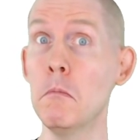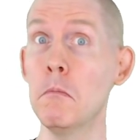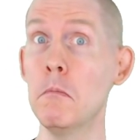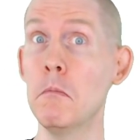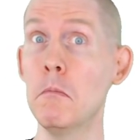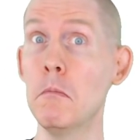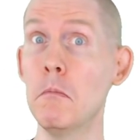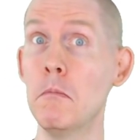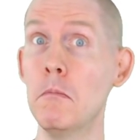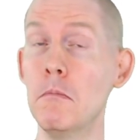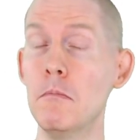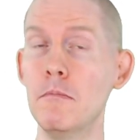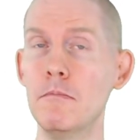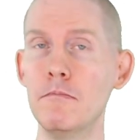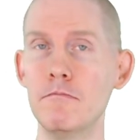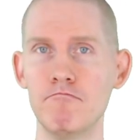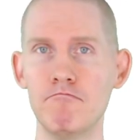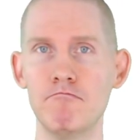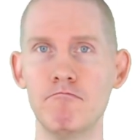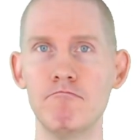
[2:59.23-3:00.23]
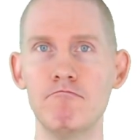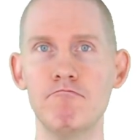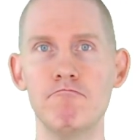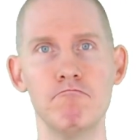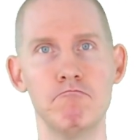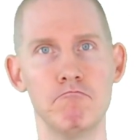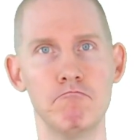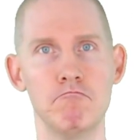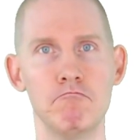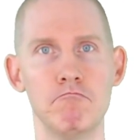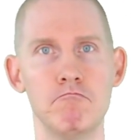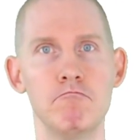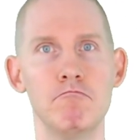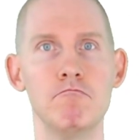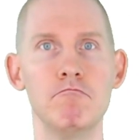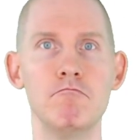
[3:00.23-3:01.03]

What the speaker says: (silence)